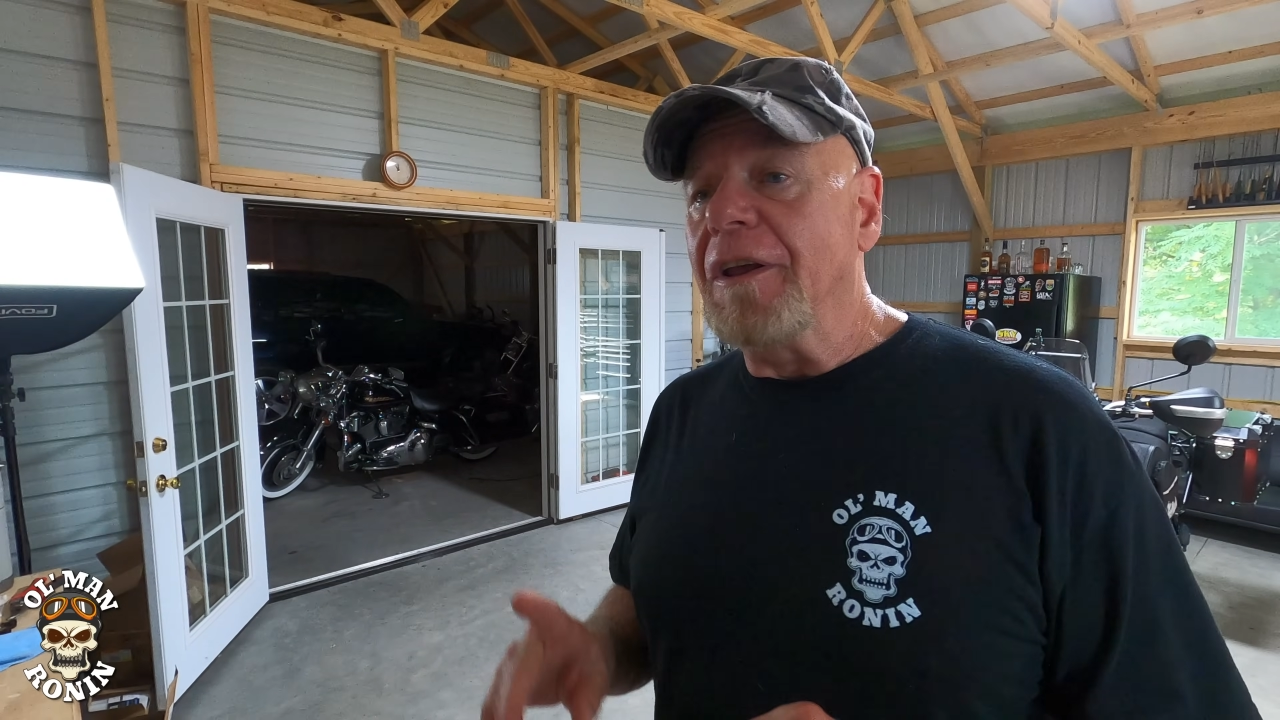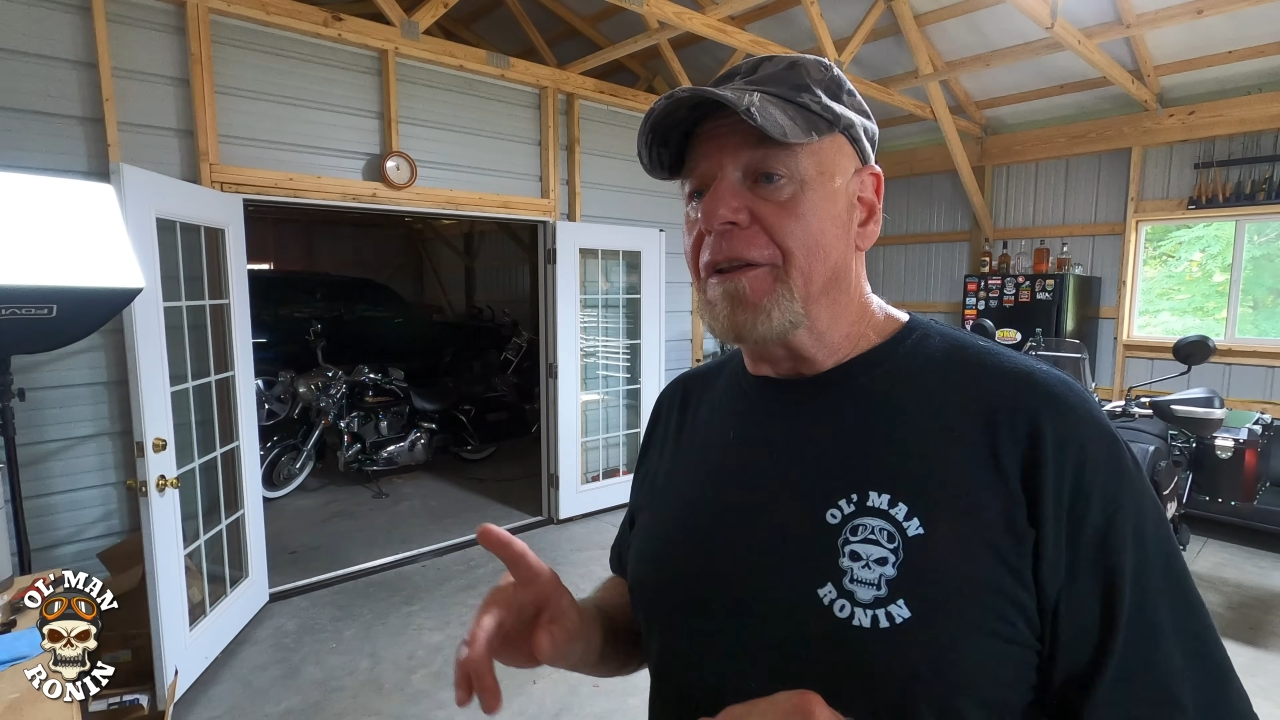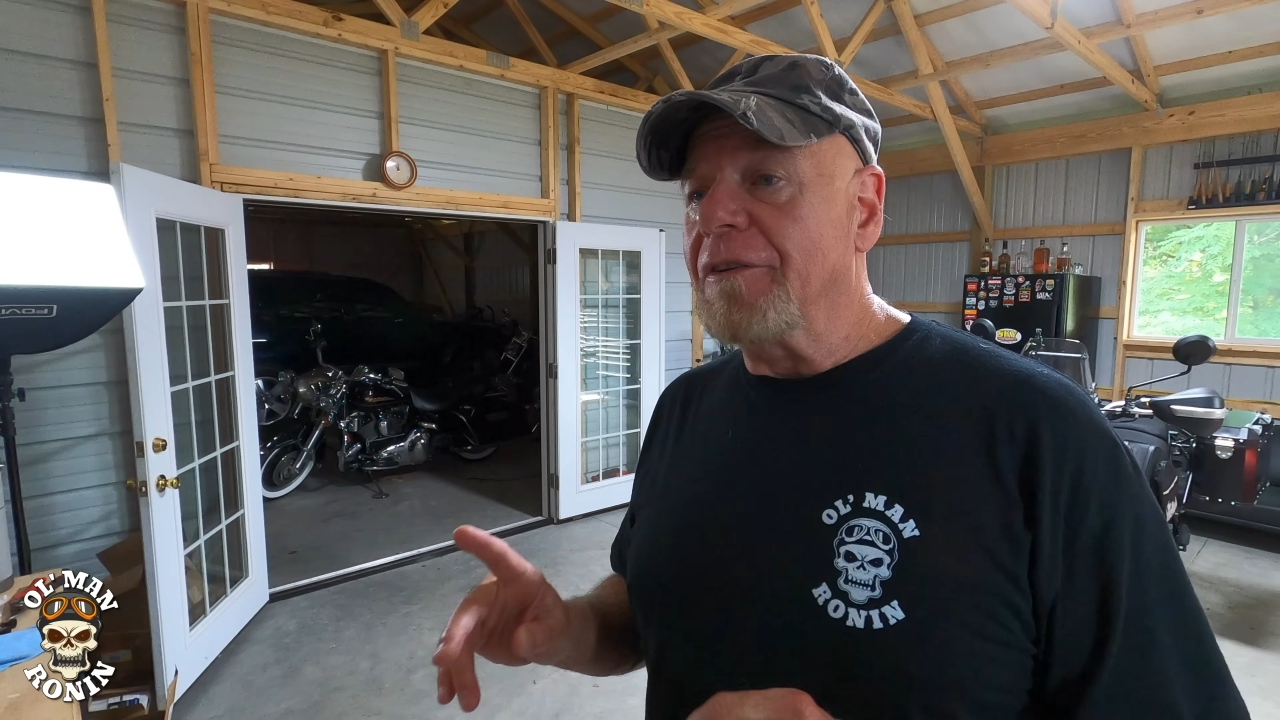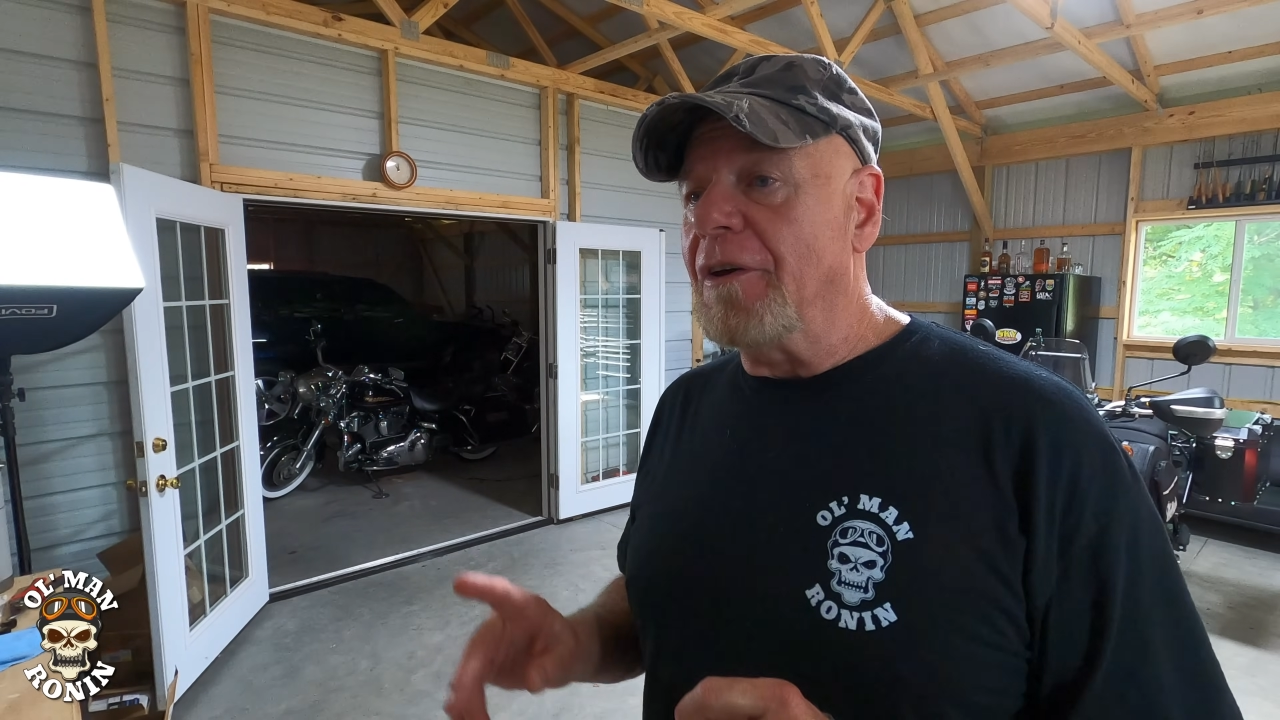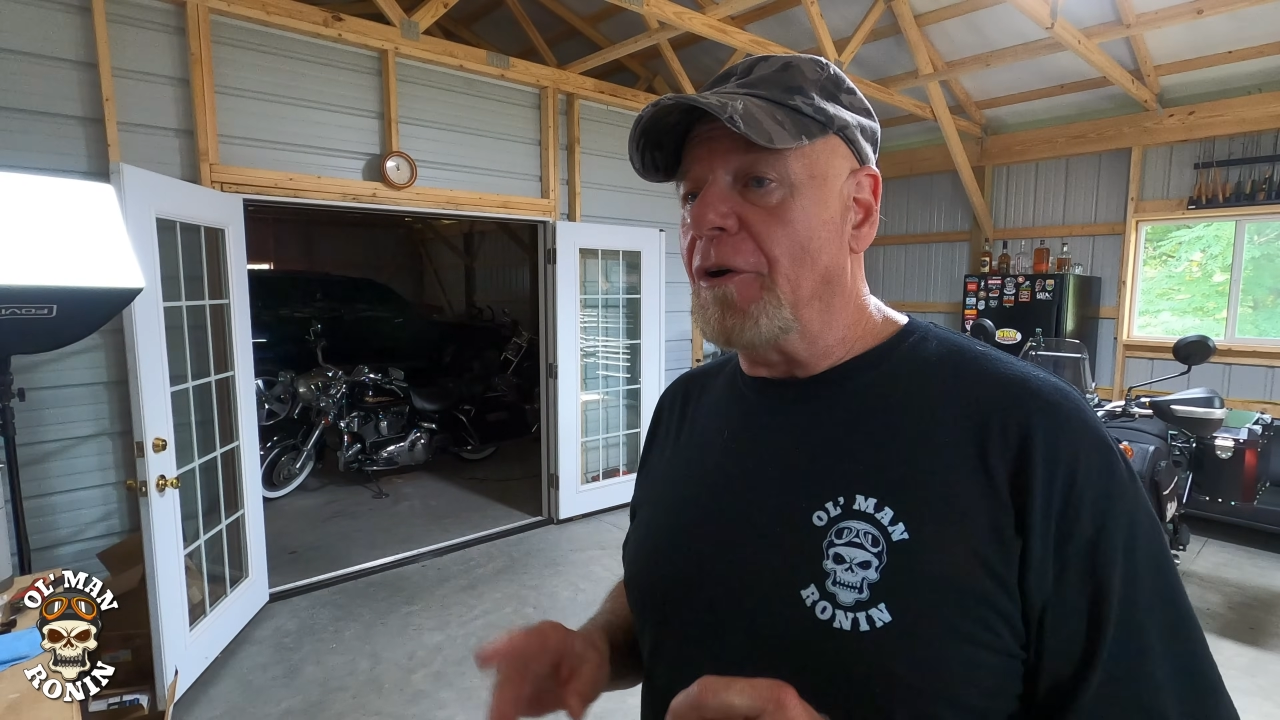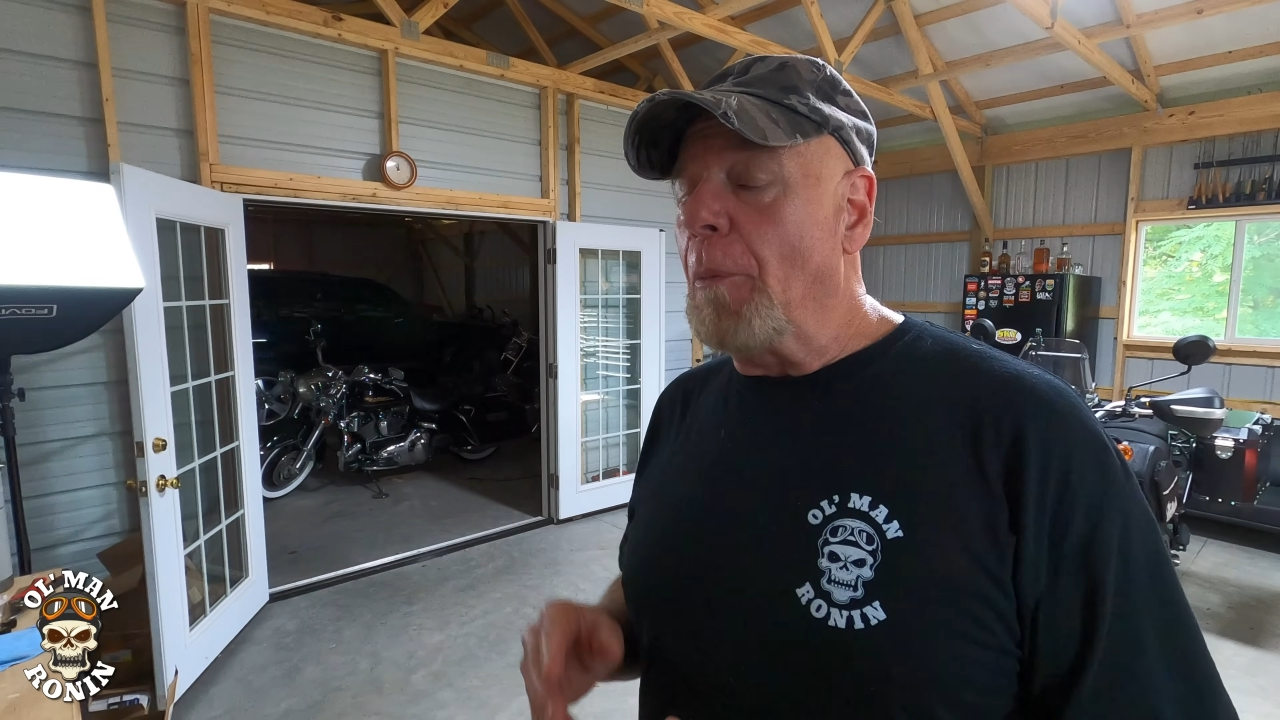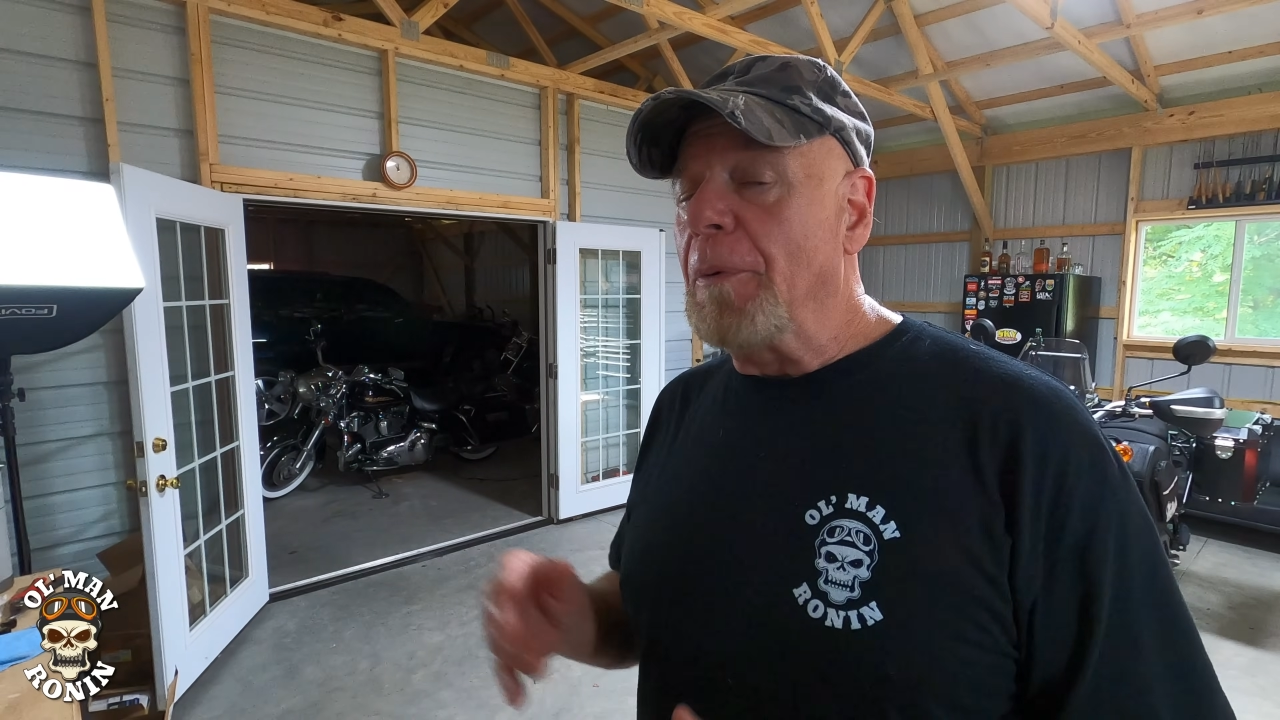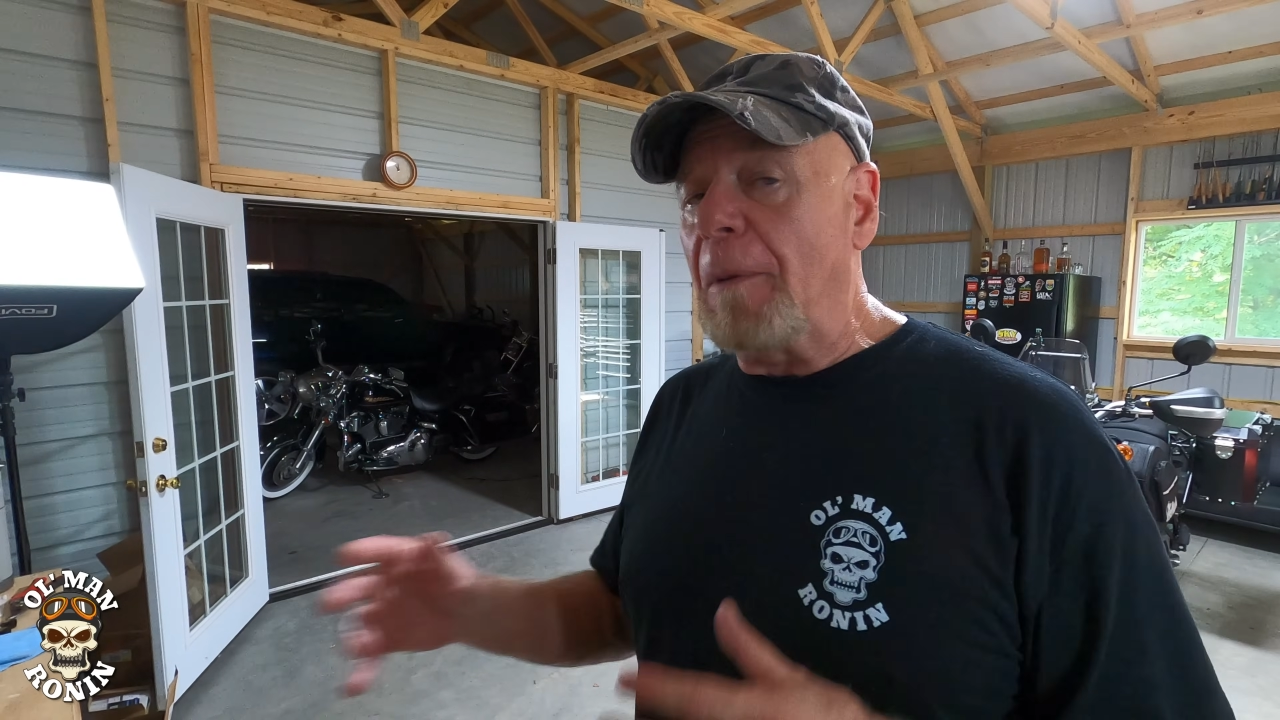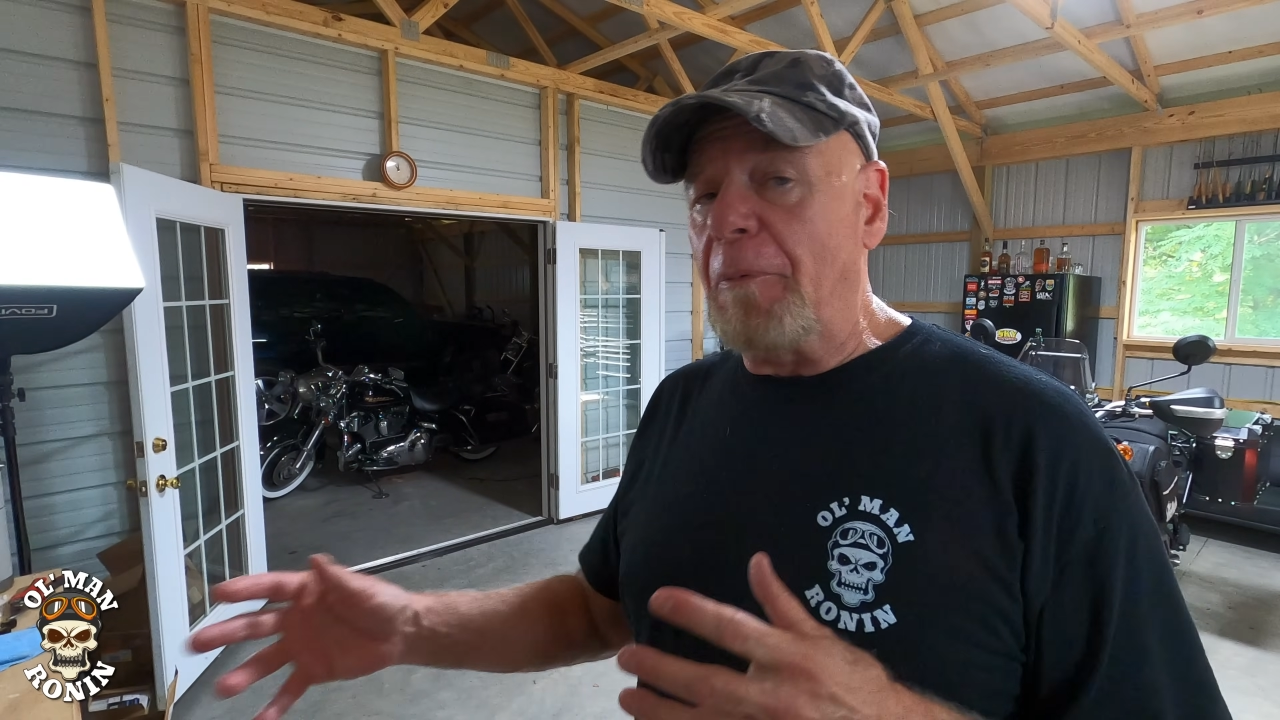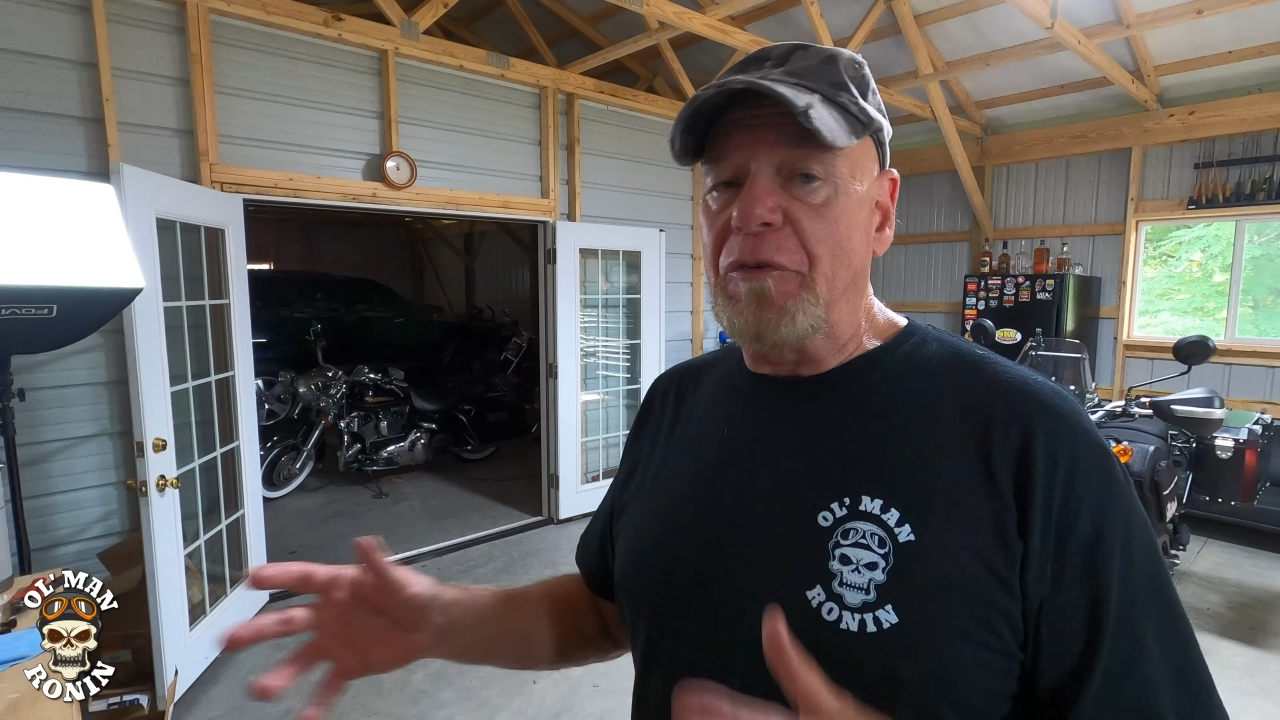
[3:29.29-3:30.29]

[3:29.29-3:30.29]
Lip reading: it opened up